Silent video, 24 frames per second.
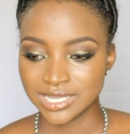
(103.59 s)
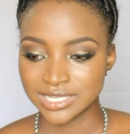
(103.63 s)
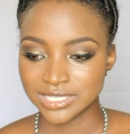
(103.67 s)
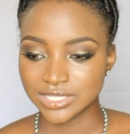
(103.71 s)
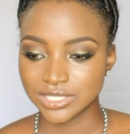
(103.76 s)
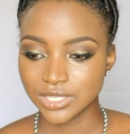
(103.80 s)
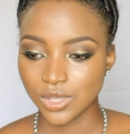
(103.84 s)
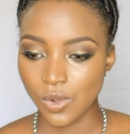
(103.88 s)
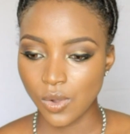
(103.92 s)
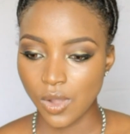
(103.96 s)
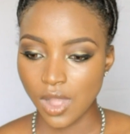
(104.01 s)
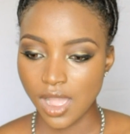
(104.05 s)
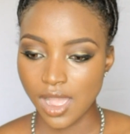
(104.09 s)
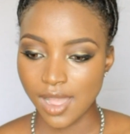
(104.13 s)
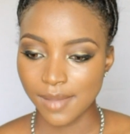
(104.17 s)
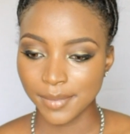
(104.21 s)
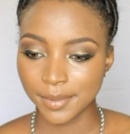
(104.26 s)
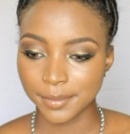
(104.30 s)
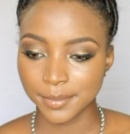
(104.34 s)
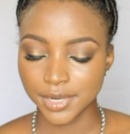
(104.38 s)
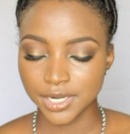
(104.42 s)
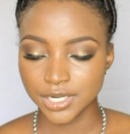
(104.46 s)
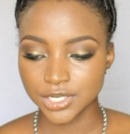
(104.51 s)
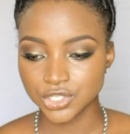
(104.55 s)
So
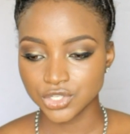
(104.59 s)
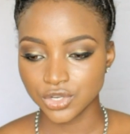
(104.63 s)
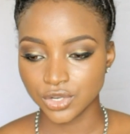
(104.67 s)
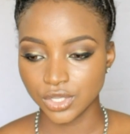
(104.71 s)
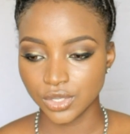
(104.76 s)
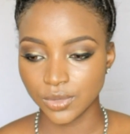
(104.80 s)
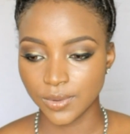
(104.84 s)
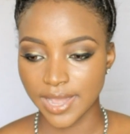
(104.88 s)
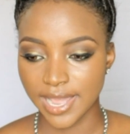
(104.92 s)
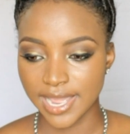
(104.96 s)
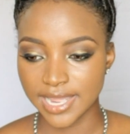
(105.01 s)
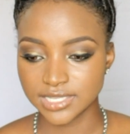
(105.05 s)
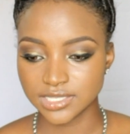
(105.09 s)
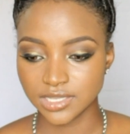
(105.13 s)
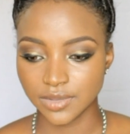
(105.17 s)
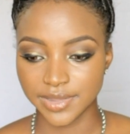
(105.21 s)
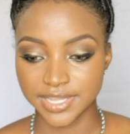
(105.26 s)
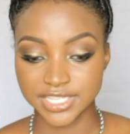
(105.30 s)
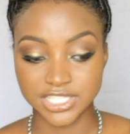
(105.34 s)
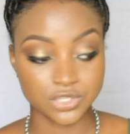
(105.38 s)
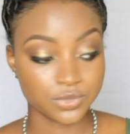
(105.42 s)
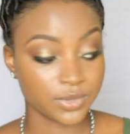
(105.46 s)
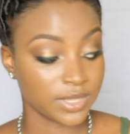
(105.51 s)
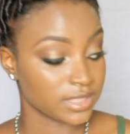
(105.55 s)
I'm going to show you guys how
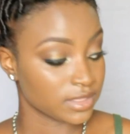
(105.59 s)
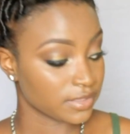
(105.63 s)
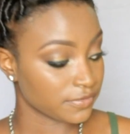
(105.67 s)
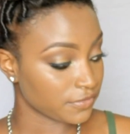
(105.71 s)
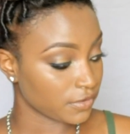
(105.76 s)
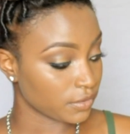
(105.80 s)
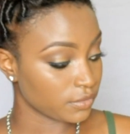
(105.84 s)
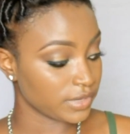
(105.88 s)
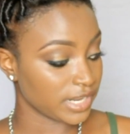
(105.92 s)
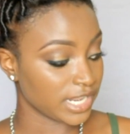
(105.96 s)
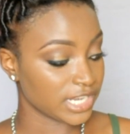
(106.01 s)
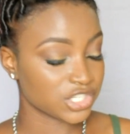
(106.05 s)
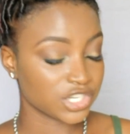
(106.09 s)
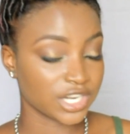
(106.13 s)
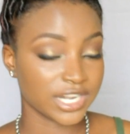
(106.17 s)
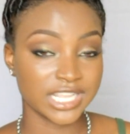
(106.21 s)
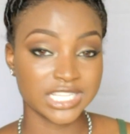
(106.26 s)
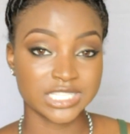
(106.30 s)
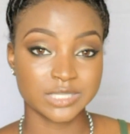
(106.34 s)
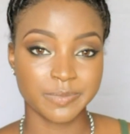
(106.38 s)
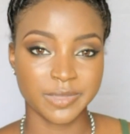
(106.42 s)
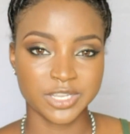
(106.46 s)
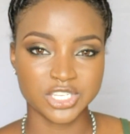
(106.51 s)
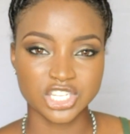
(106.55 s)
I tweak the foundation,
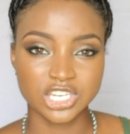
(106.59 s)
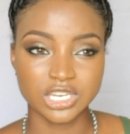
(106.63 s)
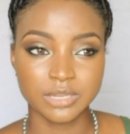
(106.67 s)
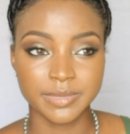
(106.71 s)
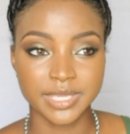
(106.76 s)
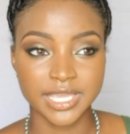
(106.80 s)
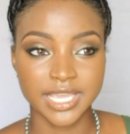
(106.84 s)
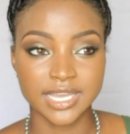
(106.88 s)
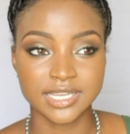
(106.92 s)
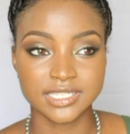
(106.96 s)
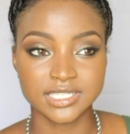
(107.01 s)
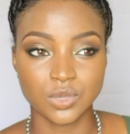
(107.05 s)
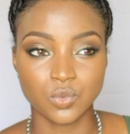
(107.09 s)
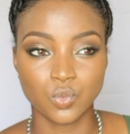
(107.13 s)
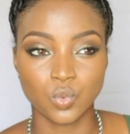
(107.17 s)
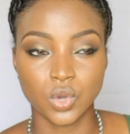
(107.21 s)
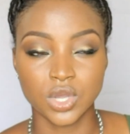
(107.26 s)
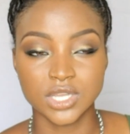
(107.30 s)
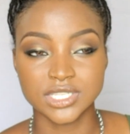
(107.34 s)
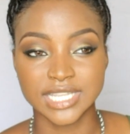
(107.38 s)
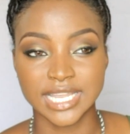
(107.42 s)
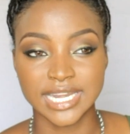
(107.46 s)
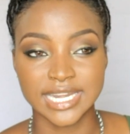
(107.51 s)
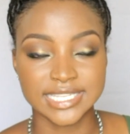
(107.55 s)
especially because it
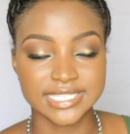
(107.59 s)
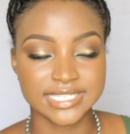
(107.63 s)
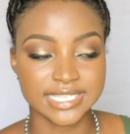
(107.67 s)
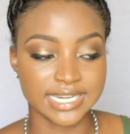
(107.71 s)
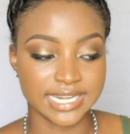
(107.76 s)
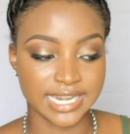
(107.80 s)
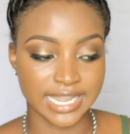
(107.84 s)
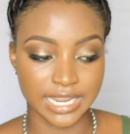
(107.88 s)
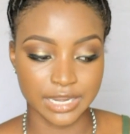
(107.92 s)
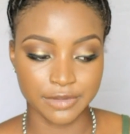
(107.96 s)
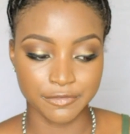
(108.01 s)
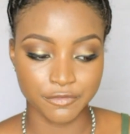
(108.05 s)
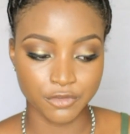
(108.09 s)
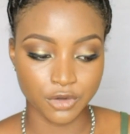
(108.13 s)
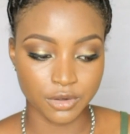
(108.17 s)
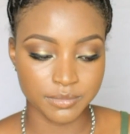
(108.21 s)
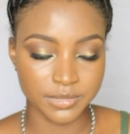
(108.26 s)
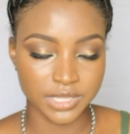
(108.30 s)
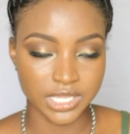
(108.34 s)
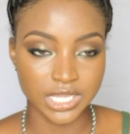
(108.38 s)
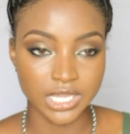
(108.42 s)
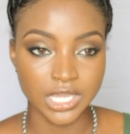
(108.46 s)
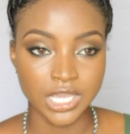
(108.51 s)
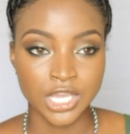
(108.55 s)
was a little light for
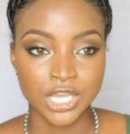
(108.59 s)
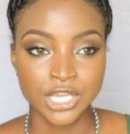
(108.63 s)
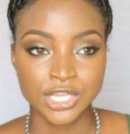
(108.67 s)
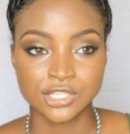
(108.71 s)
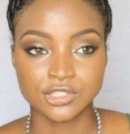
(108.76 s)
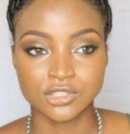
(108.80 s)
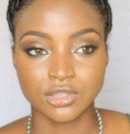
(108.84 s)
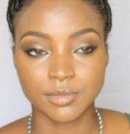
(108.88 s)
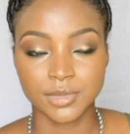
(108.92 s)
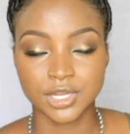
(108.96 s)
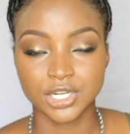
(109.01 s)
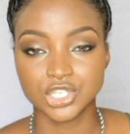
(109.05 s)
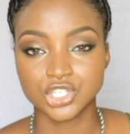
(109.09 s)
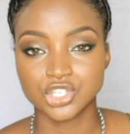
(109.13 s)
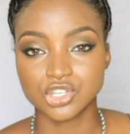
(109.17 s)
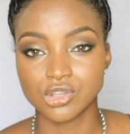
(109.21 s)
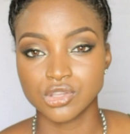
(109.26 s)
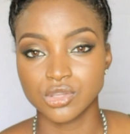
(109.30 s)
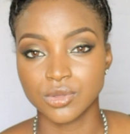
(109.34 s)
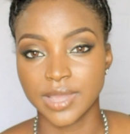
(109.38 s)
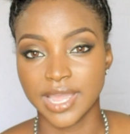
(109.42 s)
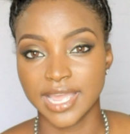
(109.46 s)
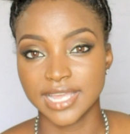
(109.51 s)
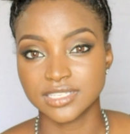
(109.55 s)
me. So I'm going to show
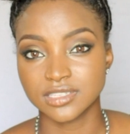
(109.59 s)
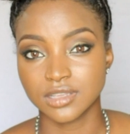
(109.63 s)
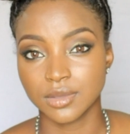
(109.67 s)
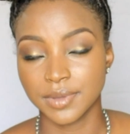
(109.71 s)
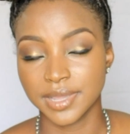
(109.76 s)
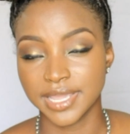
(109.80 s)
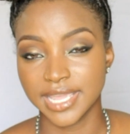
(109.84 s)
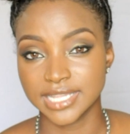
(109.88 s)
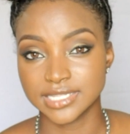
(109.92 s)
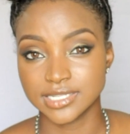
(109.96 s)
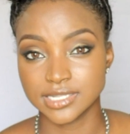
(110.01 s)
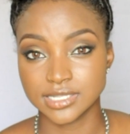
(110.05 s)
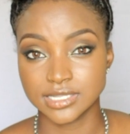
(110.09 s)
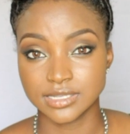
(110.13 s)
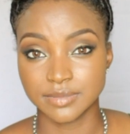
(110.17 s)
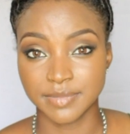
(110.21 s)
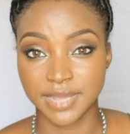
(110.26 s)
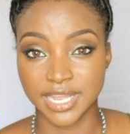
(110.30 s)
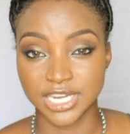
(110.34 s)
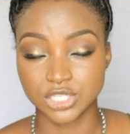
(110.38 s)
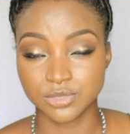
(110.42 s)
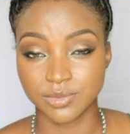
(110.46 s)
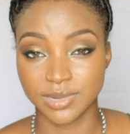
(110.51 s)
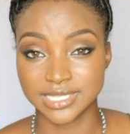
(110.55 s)
you guys how I get it to
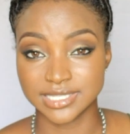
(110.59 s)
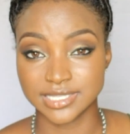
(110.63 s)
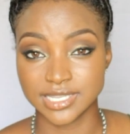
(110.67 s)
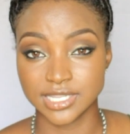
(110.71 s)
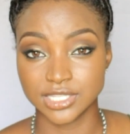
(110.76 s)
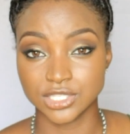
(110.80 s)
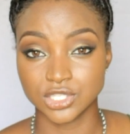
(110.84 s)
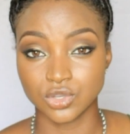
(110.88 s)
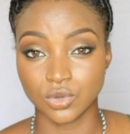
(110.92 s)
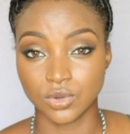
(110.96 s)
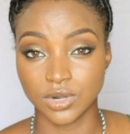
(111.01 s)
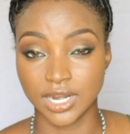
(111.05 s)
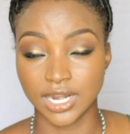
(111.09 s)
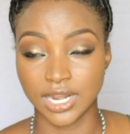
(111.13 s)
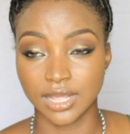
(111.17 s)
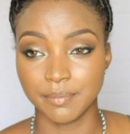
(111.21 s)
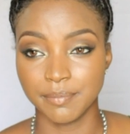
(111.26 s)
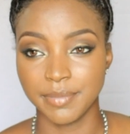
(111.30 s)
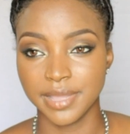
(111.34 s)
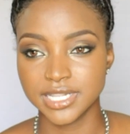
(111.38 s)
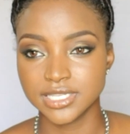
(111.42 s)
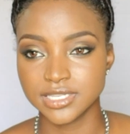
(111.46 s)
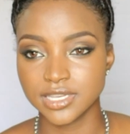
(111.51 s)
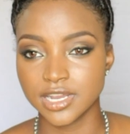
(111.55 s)
match my skin tone a
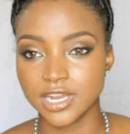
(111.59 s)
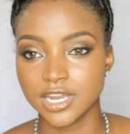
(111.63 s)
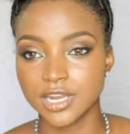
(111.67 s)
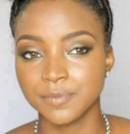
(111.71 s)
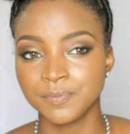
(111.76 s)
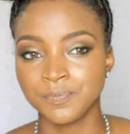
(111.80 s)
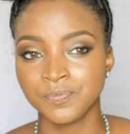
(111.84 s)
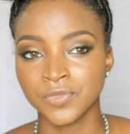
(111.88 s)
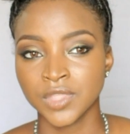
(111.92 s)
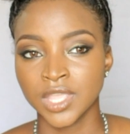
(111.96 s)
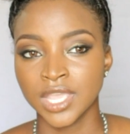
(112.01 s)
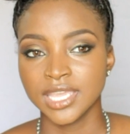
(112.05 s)
lot better.